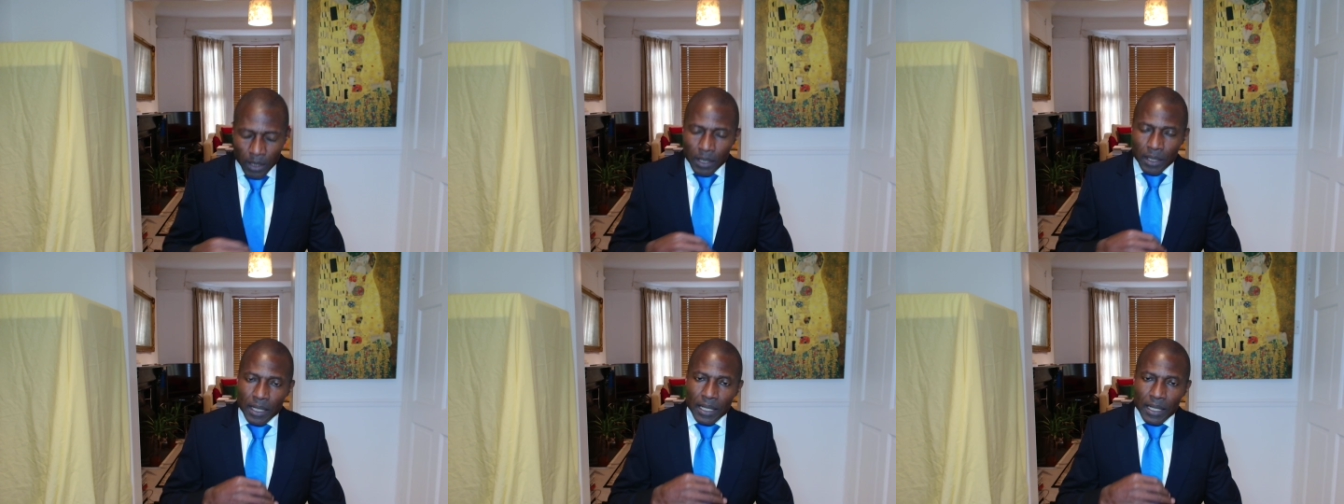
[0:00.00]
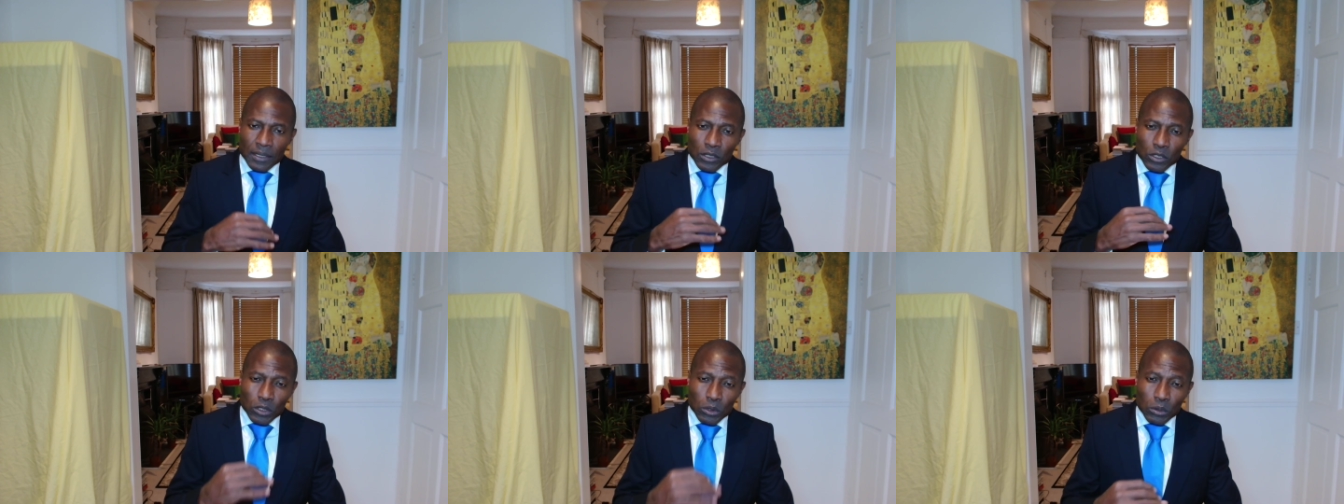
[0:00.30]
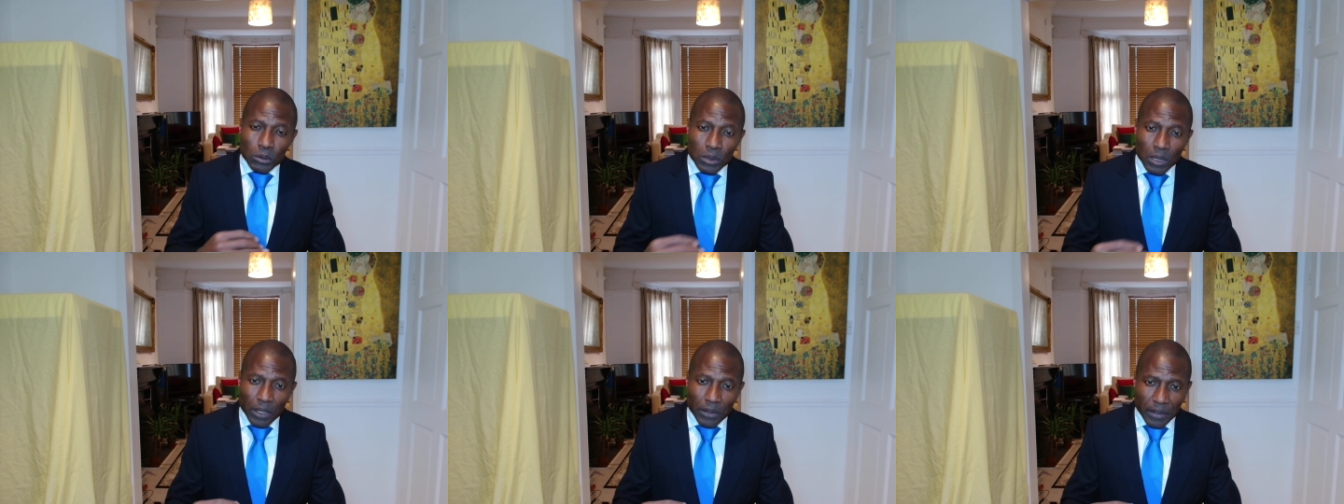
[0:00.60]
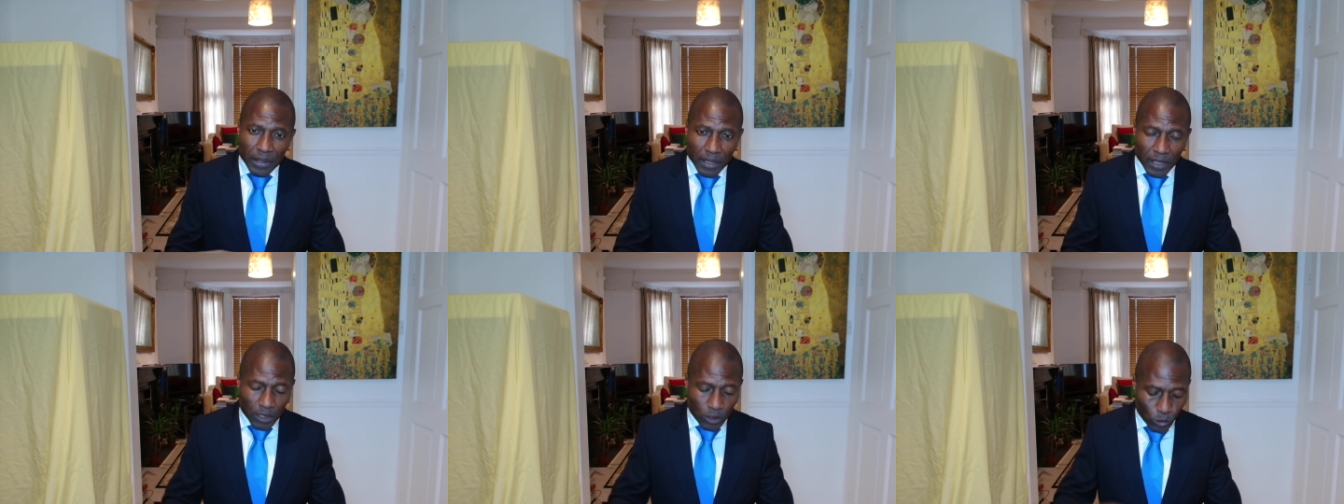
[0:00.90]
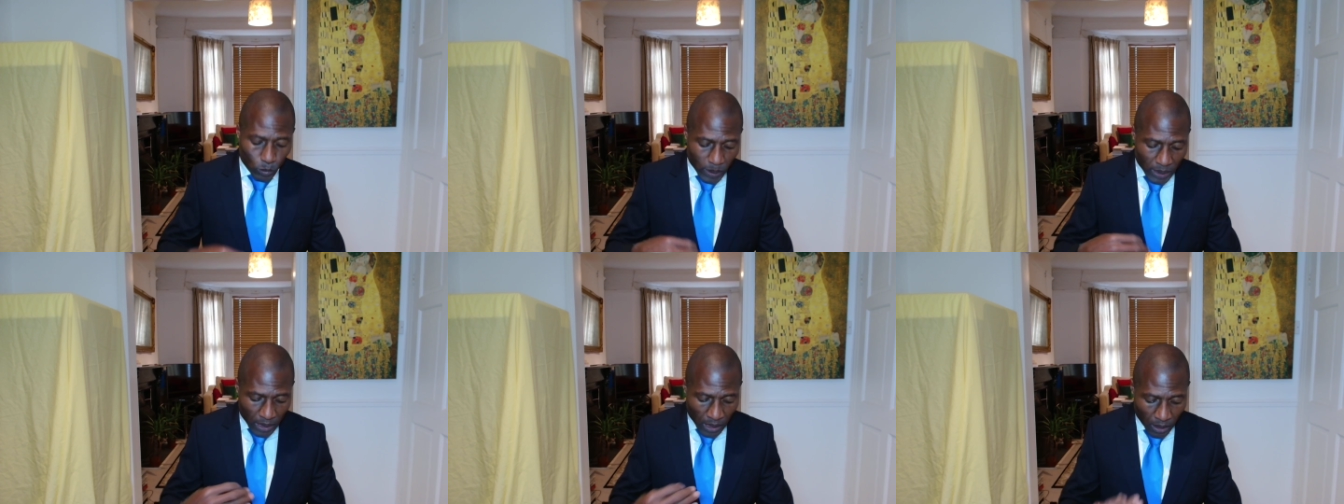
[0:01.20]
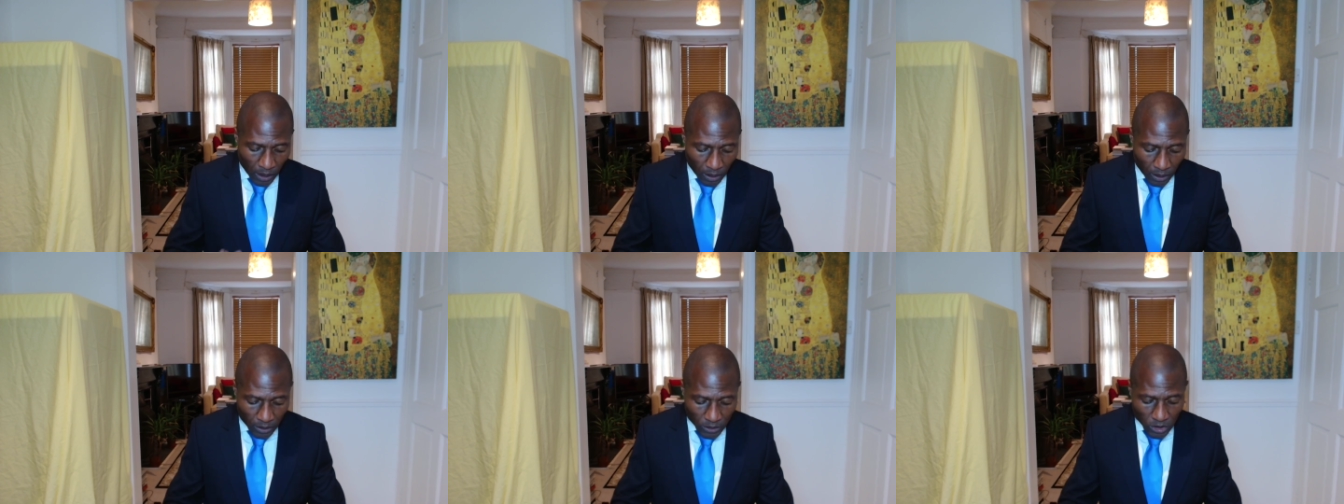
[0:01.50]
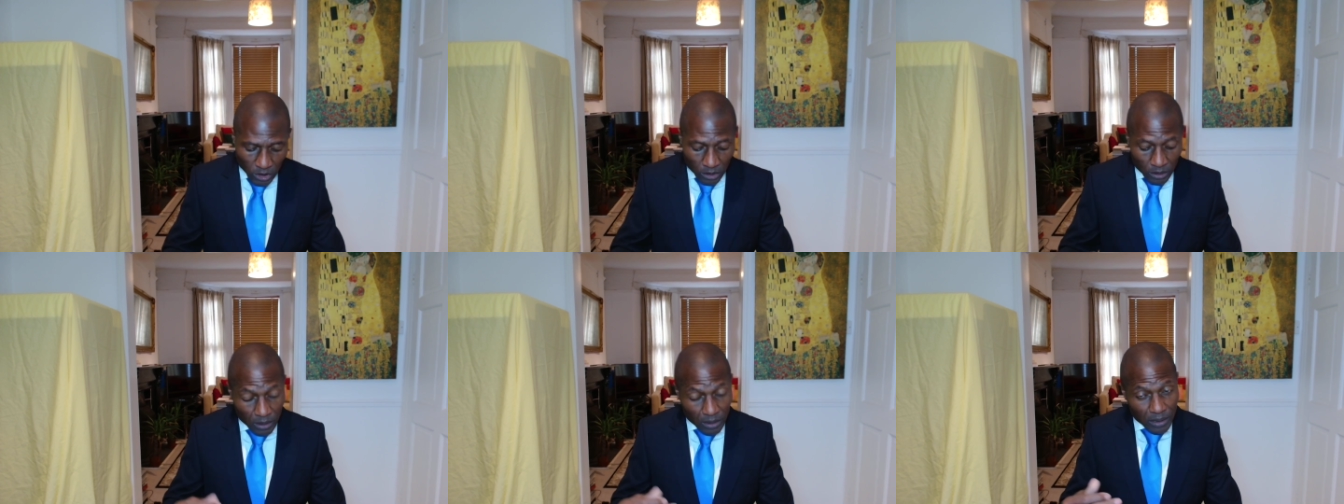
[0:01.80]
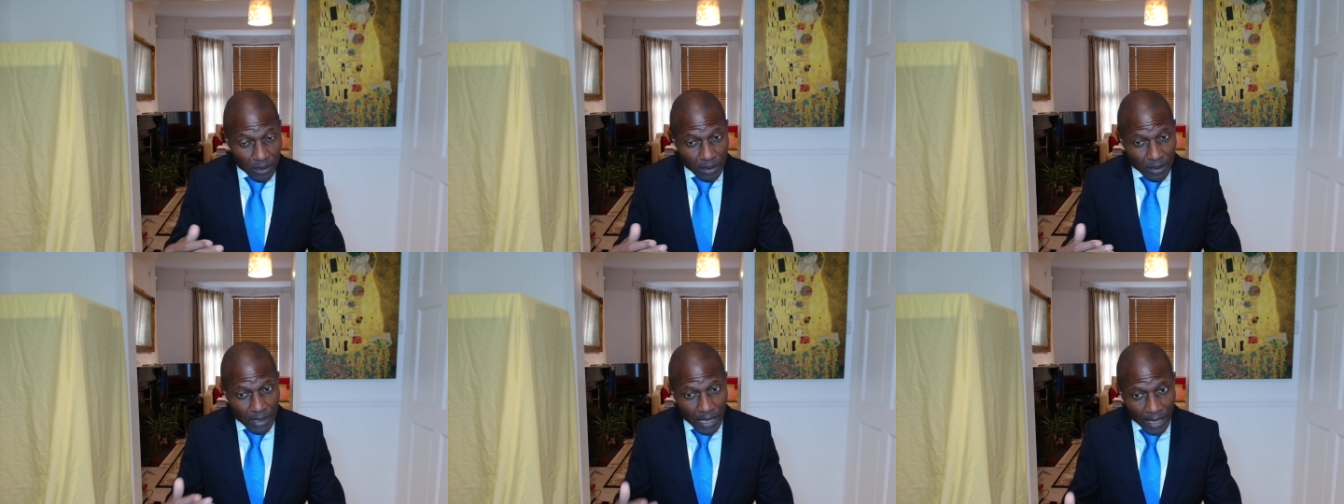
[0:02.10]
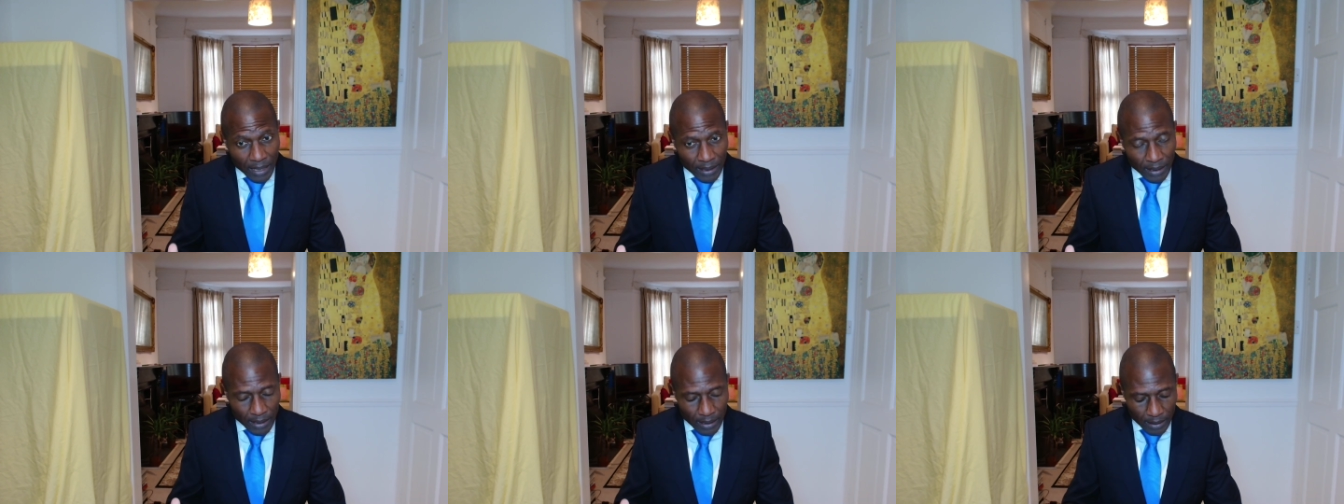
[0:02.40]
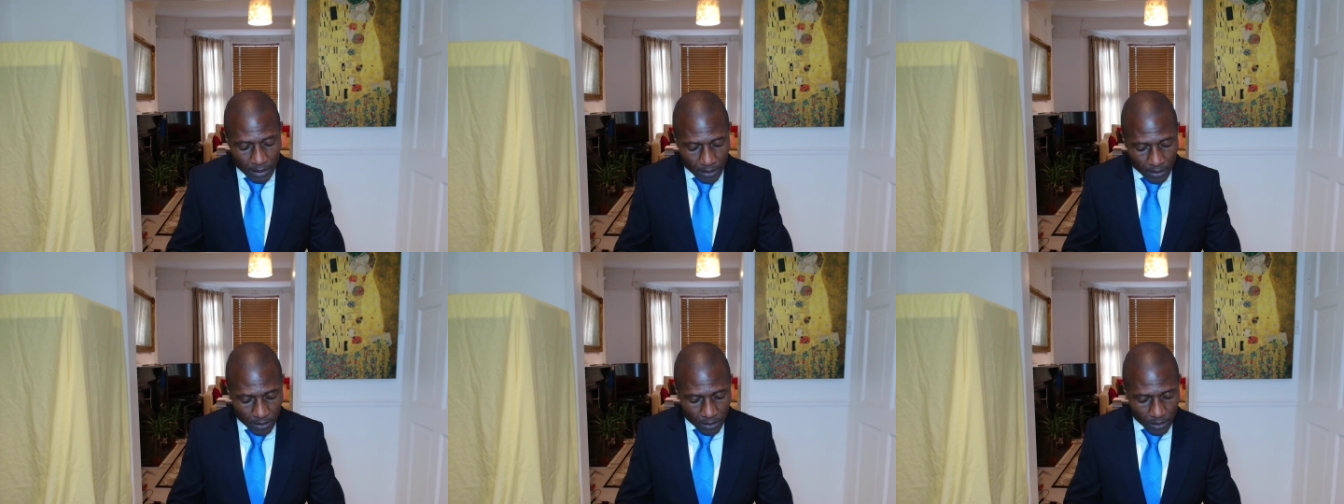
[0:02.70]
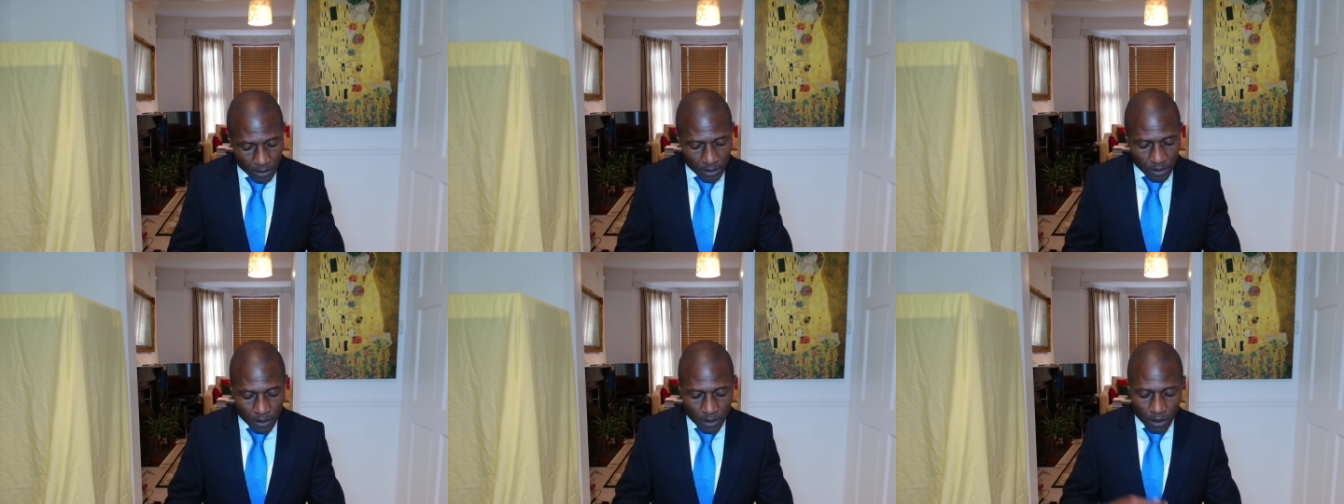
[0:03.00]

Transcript: can do nothing to enhance understanding